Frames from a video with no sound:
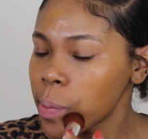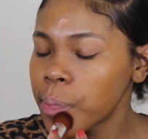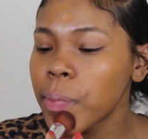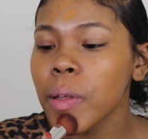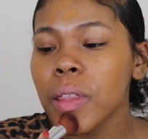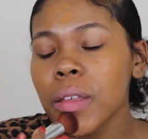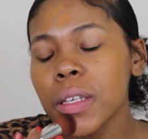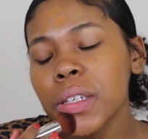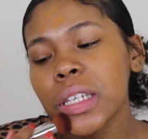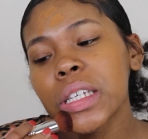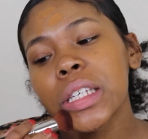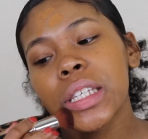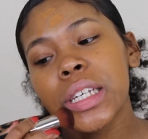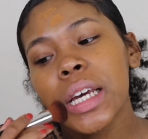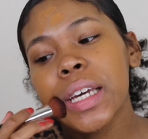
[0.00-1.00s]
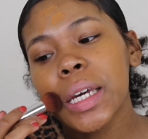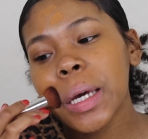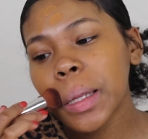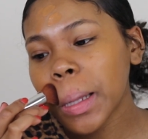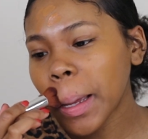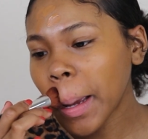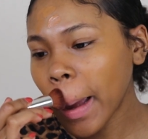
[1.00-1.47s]
But this is
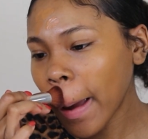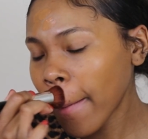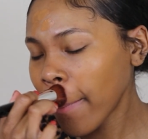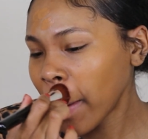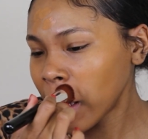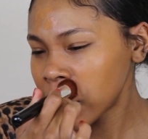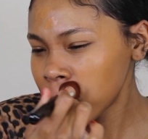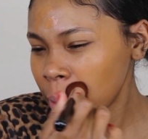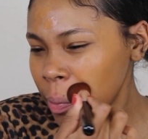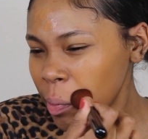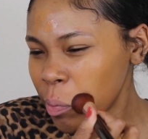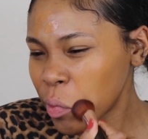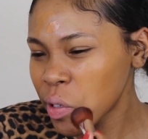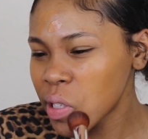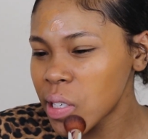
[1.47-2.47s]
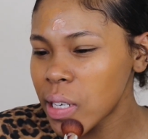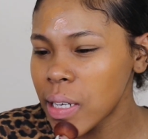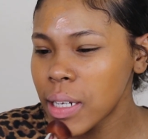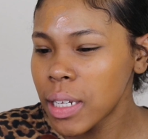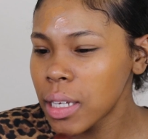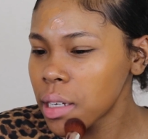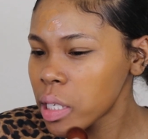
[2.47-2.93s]
taking like, it makes me be more
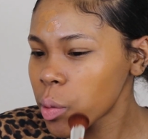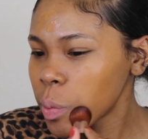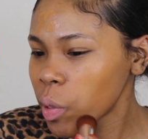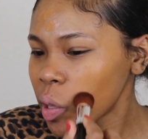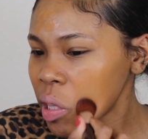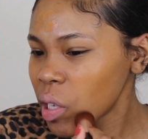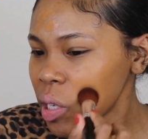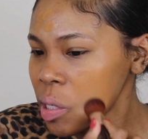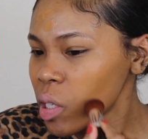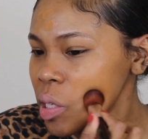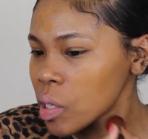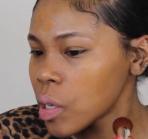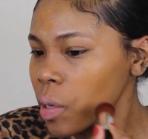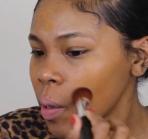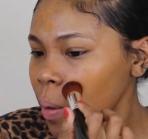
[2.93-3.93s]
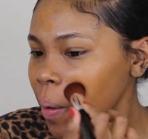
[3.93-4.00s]
tedious with this.